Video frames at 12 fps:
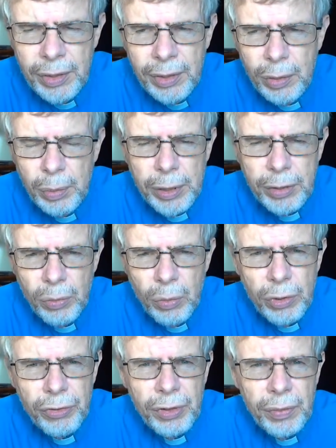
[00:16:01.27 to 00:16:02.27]
or perhaps
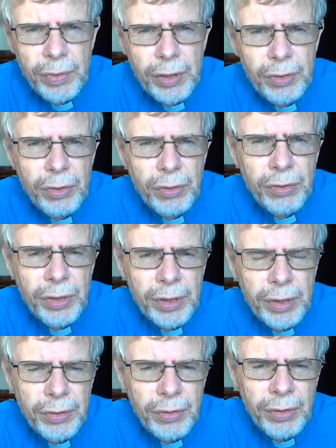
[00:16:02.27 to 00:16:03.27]
watching virtual
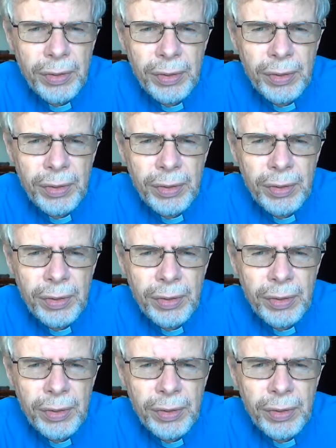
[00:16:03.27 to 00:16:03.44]
church